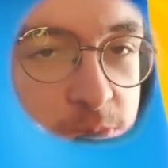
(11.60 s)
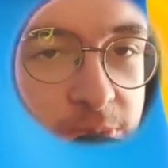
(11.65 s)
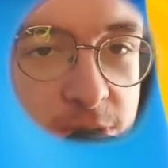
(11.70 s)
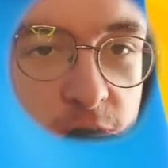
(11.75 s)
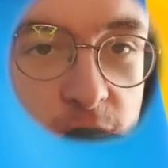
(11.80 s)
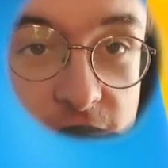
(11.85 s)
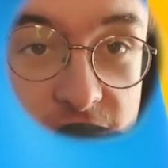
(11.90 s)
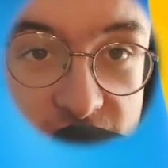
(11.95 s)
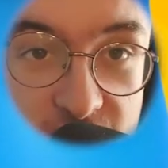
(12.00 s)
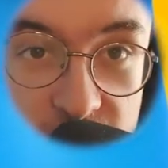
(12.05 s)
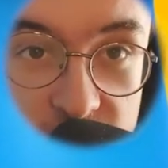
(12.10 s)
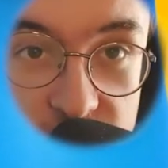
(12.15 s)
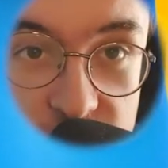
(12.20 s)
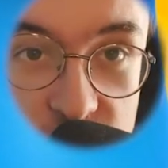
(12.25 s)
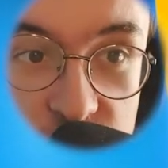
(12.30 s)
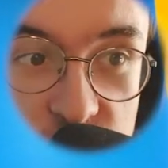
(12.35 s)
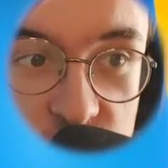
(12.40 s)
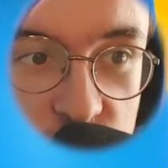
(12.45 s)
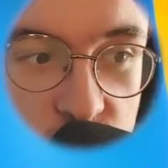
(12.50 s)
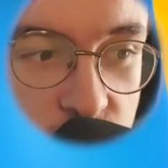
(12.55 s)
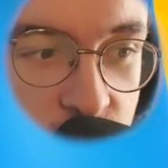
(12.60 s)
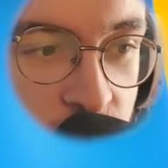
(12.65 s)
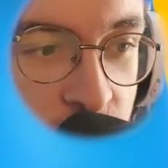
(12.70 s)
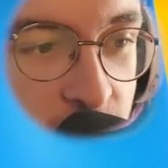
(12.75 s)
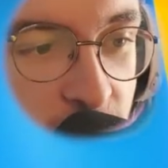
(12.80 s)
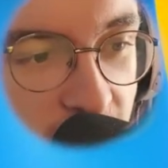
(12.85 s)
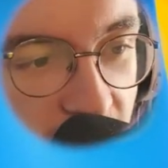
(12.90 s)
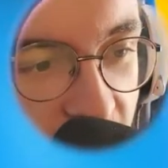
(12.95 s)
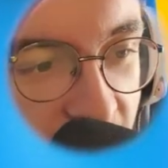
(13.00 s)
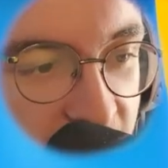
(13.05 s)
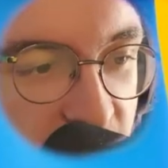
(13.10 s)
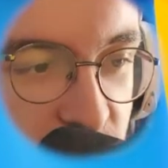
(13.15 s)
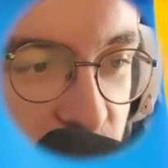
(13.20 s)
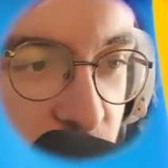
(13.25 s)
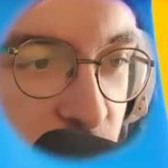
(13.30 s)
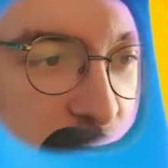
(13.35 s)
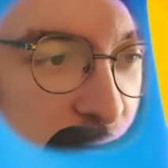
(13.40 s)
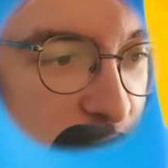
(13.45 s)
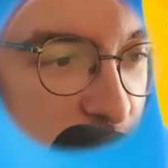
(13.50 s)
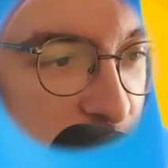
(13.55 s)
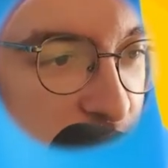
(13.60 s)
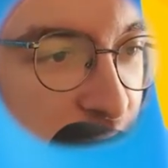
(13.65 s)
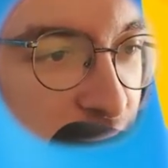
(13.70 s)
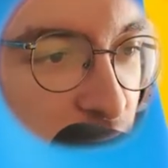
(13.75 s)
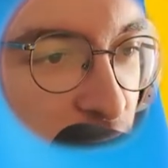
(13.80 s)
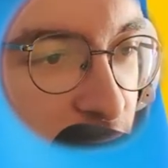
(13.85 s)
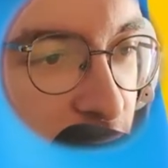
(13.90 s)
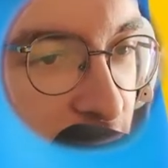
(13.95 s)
become a dinosaur, as you can see right